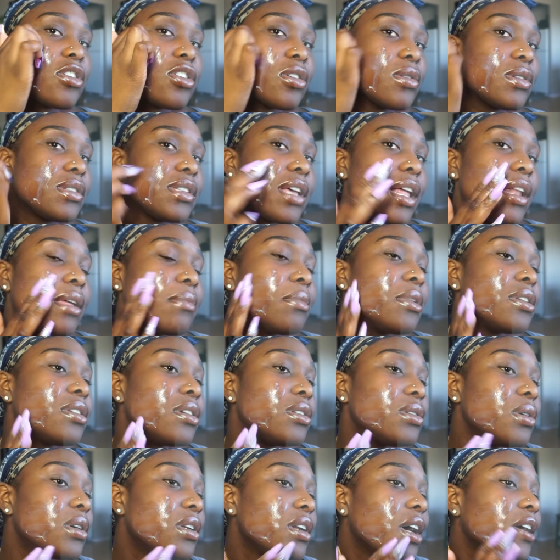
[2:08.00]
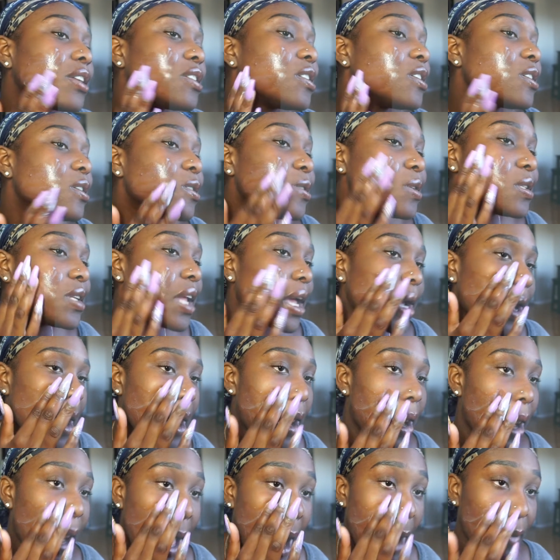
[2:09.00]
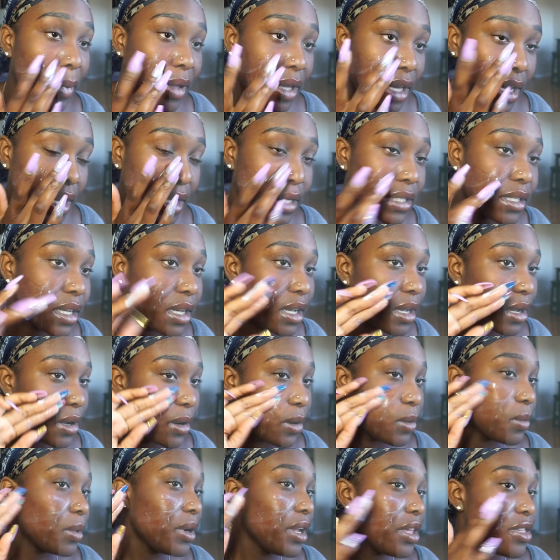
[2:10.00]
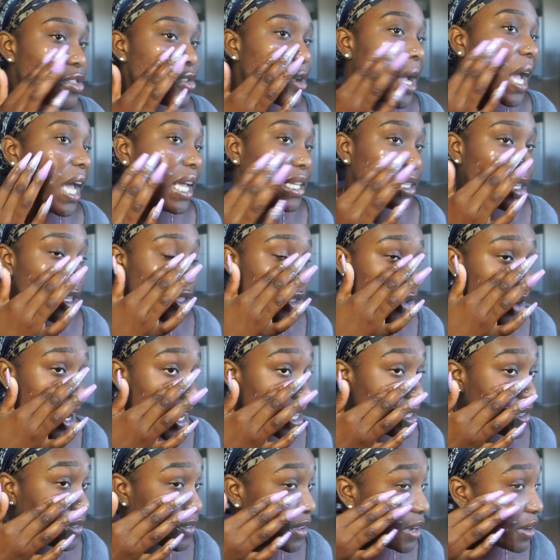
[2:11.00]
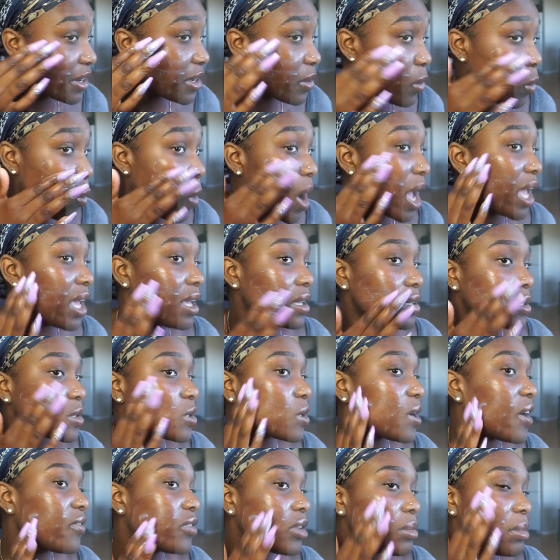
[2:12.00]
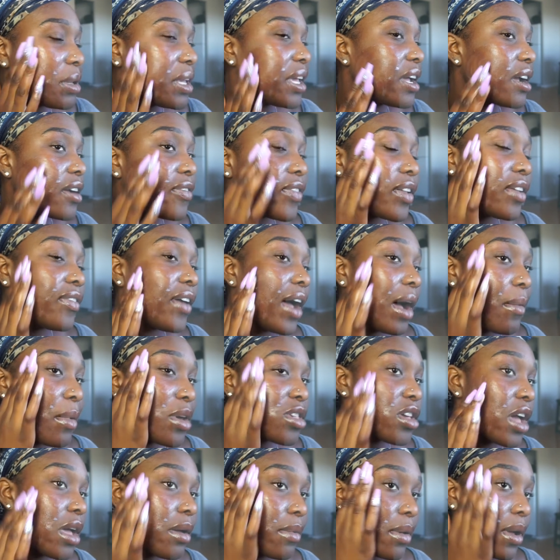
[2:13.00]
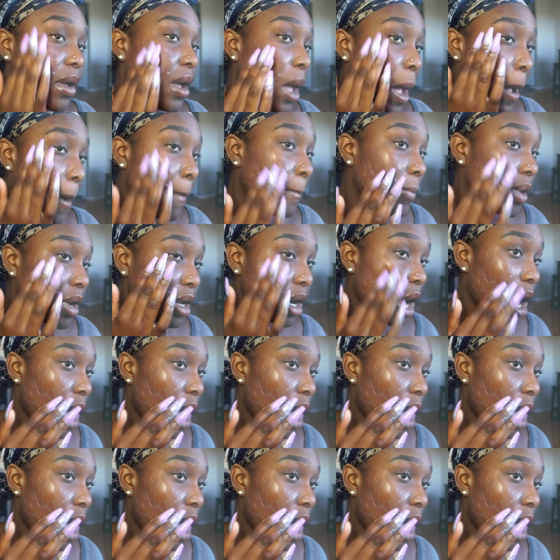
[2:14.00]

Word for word: she was telling me to do it, not to use like a lot, because when it dries very white, so I have to be careful of how much I put